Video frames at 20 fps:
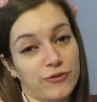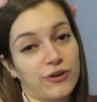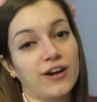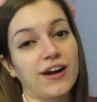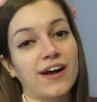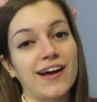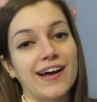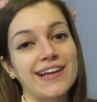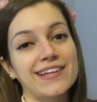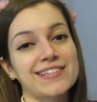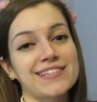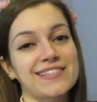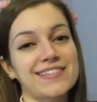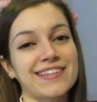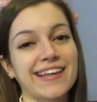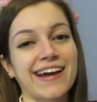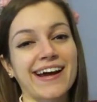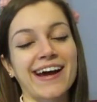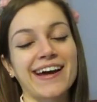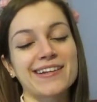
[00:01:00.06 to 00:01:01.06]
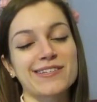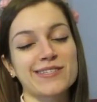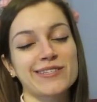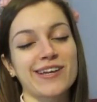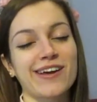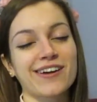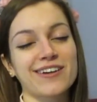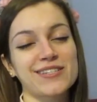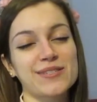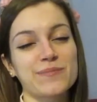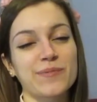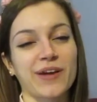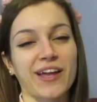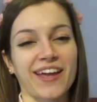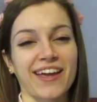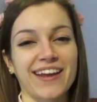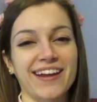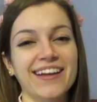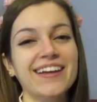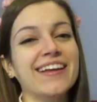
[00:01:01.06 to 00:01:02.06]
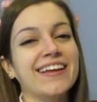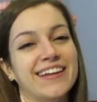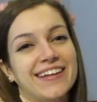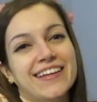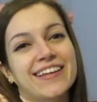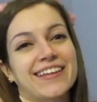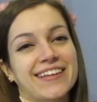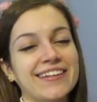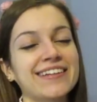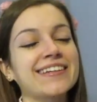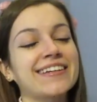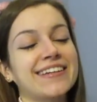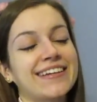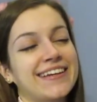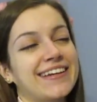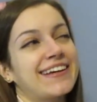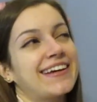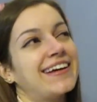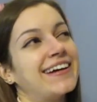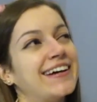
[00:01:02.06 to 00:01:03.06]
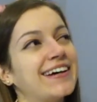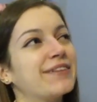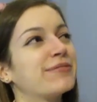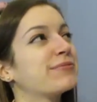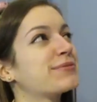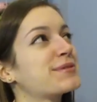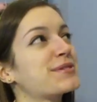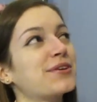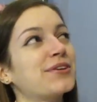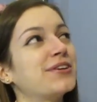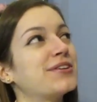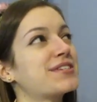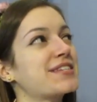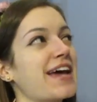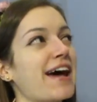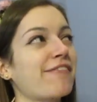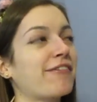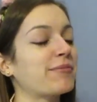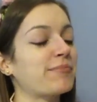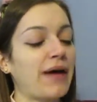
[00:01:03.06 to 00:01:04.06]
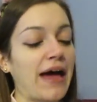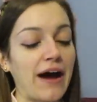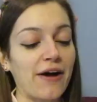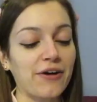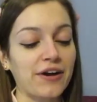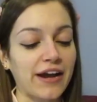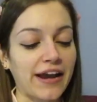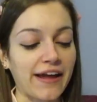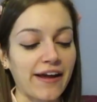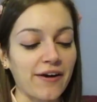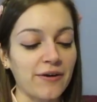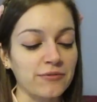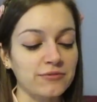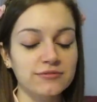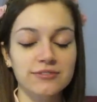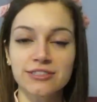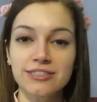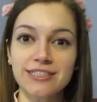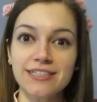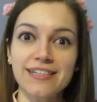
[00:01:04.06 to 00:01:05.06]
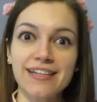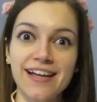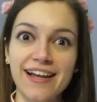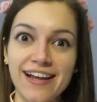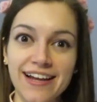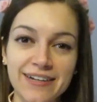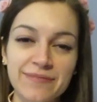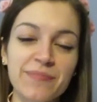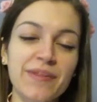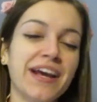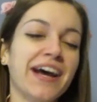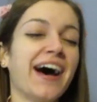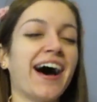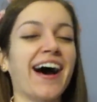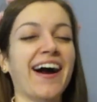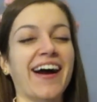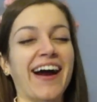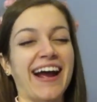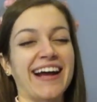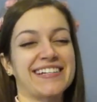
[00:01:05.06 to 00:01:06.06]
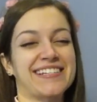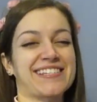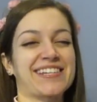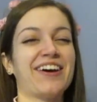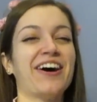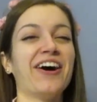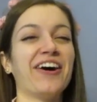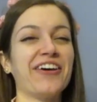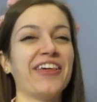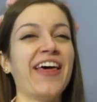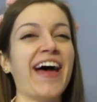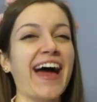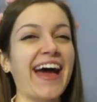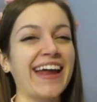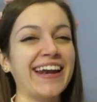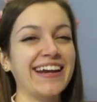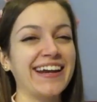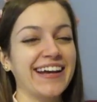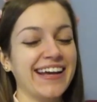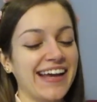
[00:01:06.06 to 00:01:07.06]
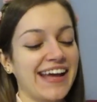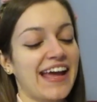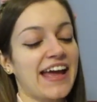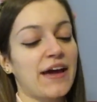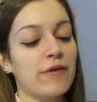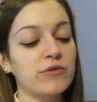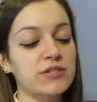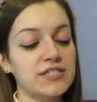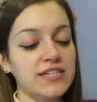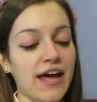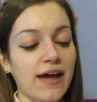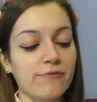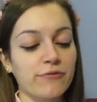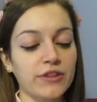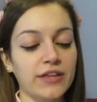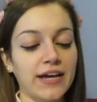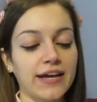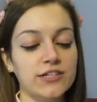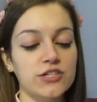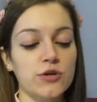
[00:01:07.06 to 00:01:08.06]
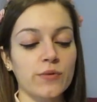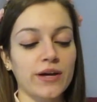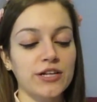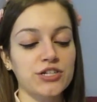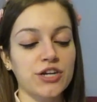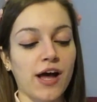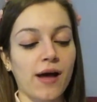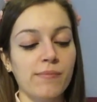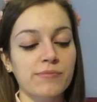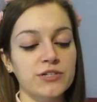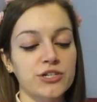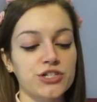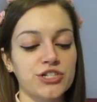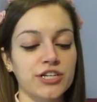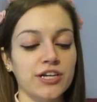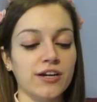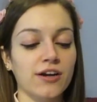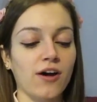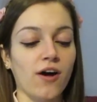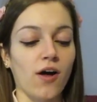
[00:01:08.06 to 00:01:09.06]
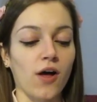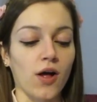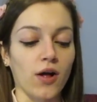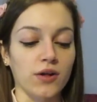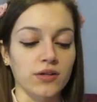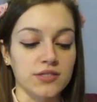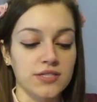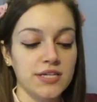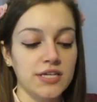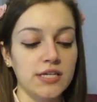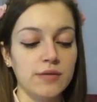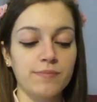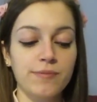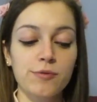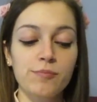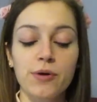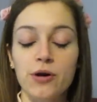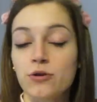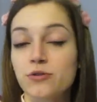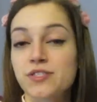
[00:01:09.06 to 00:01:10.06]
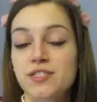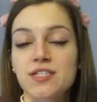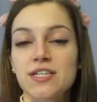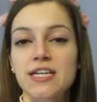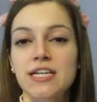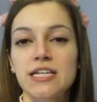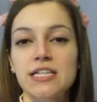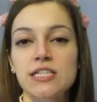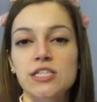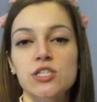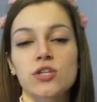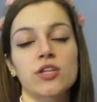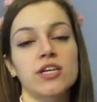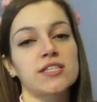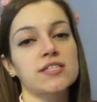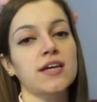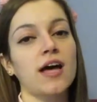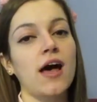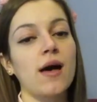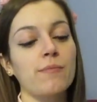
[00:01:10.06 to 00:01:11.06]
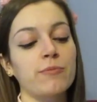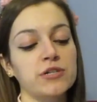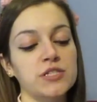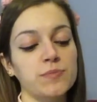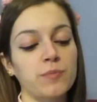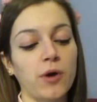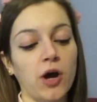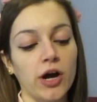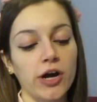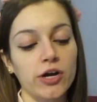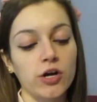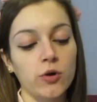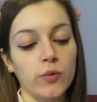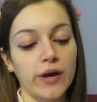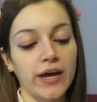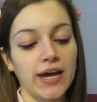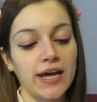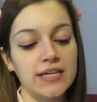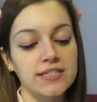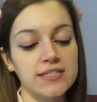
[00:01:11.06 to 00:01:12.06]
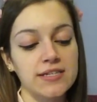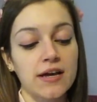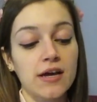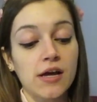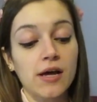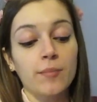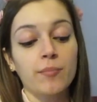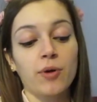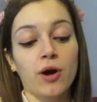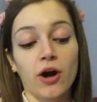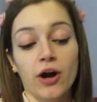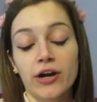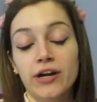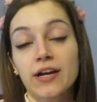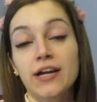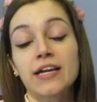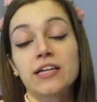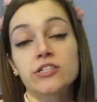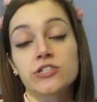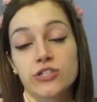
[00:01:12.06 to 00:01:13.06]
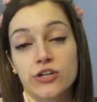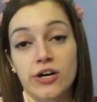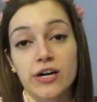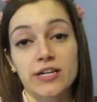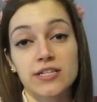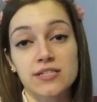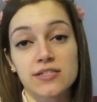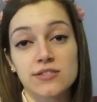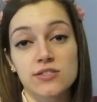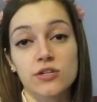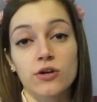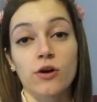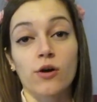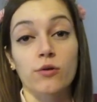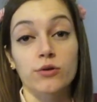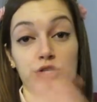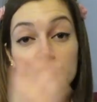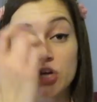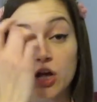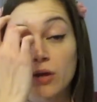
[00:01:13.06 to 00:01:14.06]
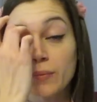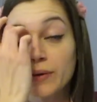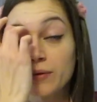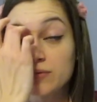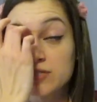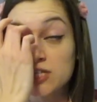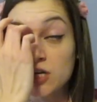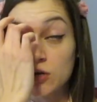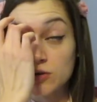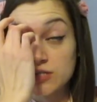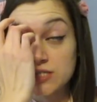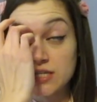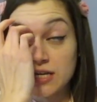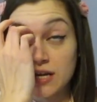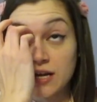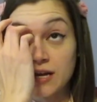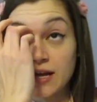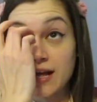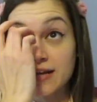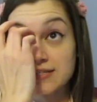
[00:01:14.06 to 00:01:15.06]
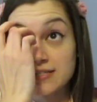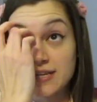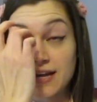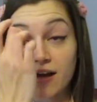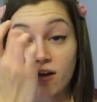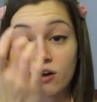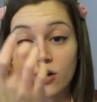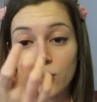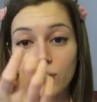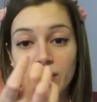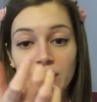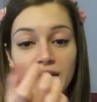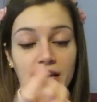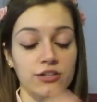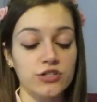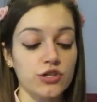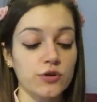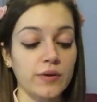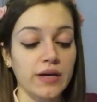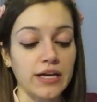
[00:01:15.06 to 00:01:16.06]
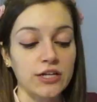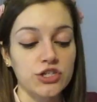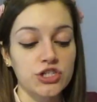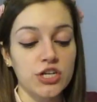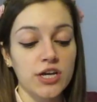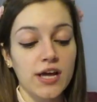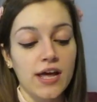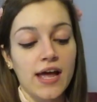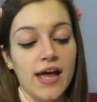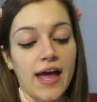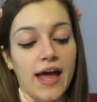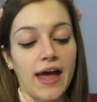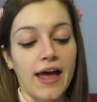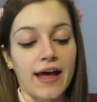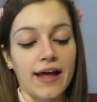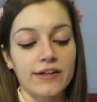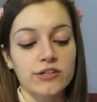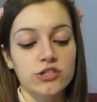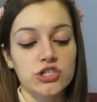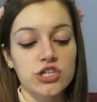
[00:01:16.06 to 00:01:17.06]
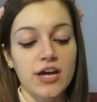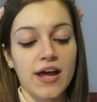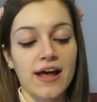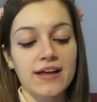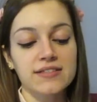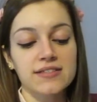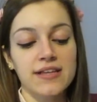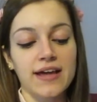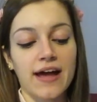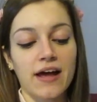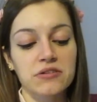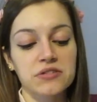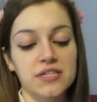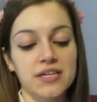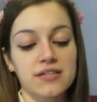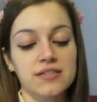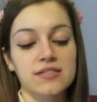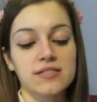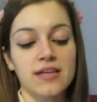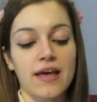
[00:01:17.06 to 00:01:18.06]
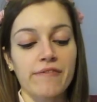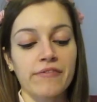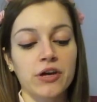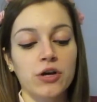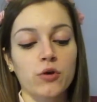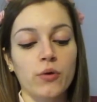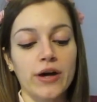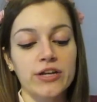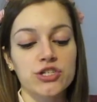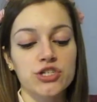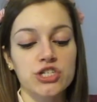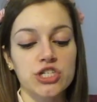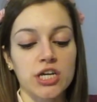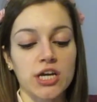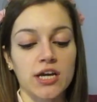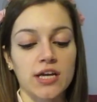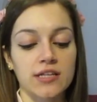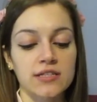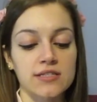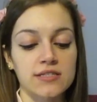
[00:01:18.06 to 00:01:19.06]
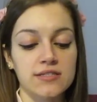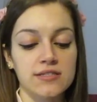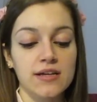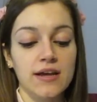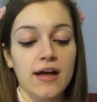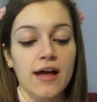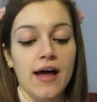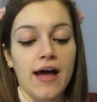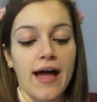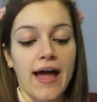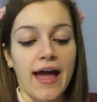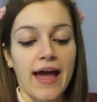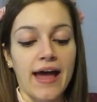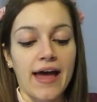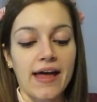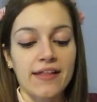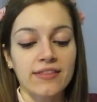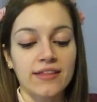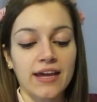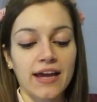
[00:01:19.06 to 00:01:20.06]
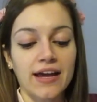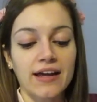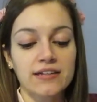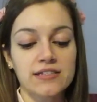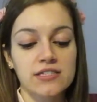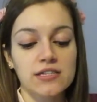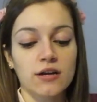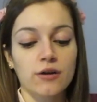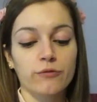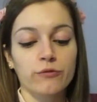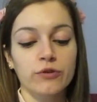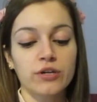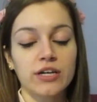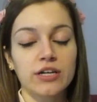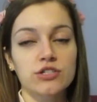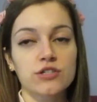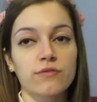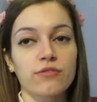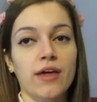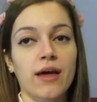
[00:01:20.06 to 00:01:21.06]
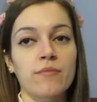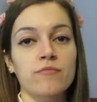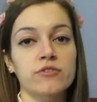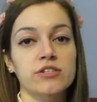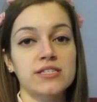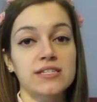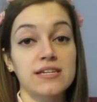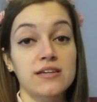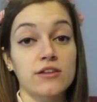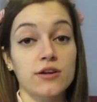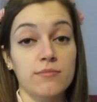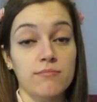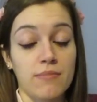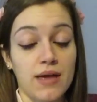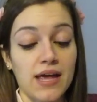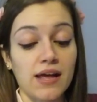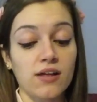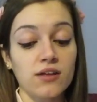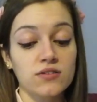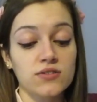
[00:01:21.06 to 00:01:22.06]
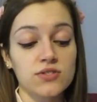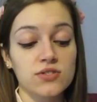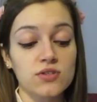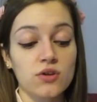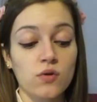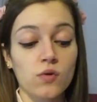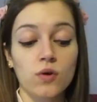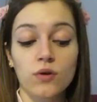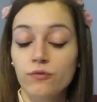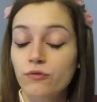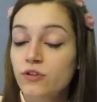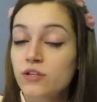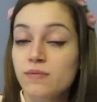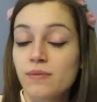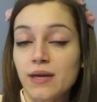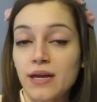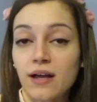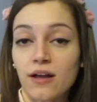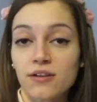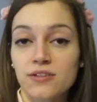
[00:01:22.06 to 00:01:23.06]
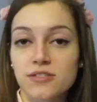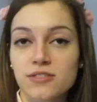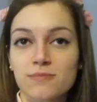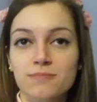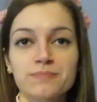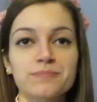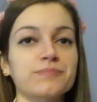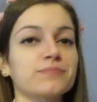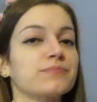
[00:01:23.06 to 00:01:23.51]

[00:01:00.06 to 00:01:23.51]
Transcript: for us. That kind of sucks, but I'm so used to having power now. Alright, so then it was time for the HOH competition called Keep You Posted. So this comp was part quiz, part endurance. So Shelby was hosting as the outgoing HOH, and she asked the house guests 7 questions, and the answer for each of them was either males or females.